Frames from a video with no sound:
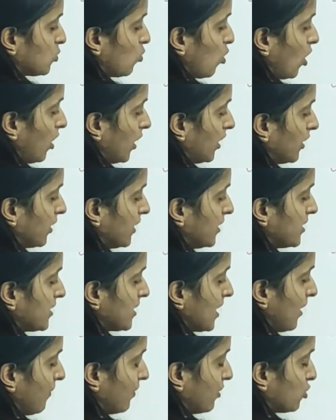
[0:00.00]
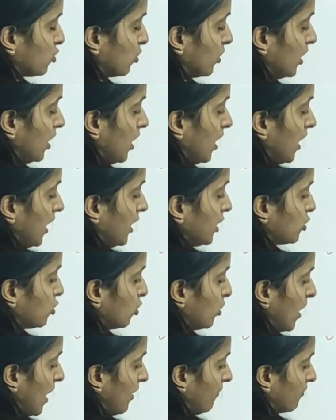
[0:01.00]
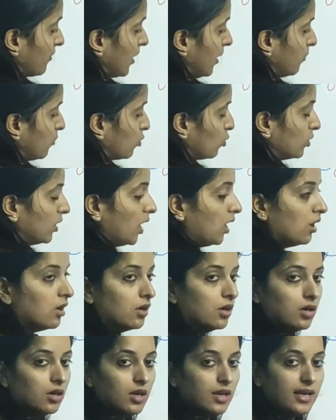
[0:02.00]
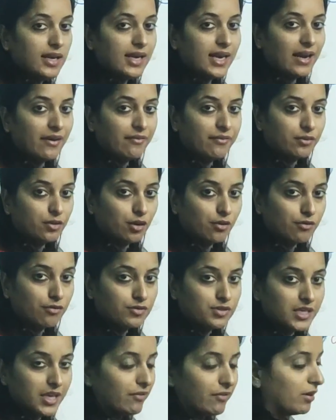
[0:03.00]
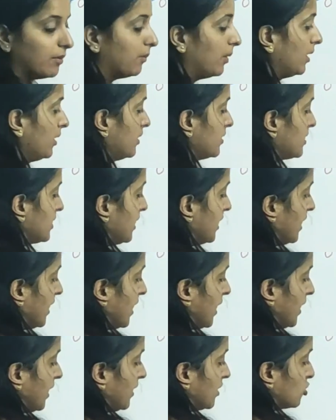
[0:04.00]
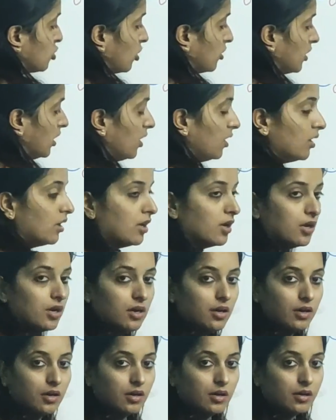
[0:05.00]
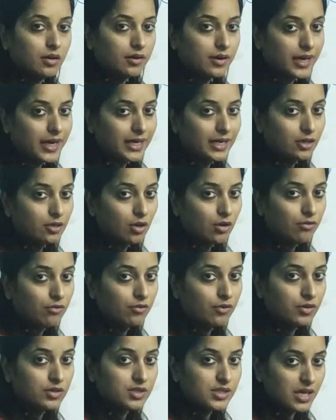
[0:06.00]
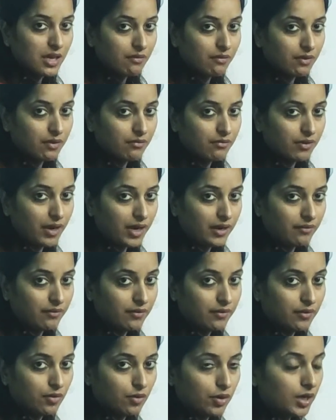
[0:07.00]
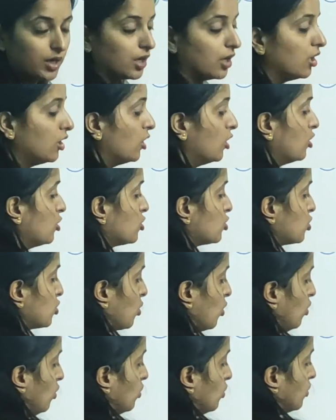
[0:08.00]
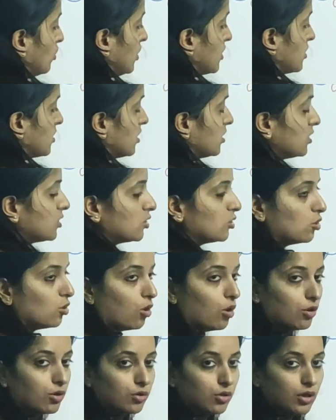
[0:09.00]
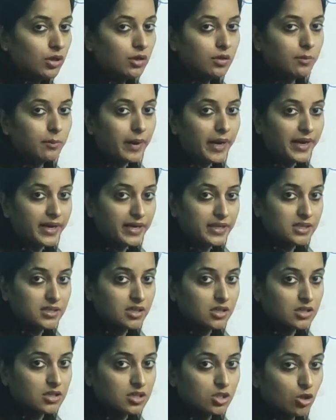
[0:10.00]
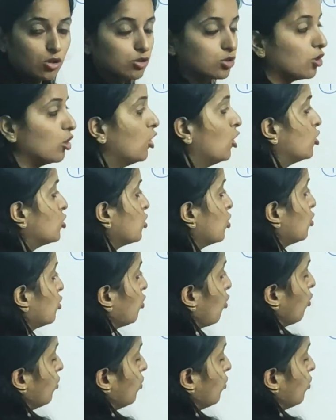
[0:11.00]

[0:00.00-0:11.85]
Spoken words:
smaller than 7. So it should have come to the left of 7. But see, here it is on the right of 7, 5. Okay. So this is not your binary search tree also. So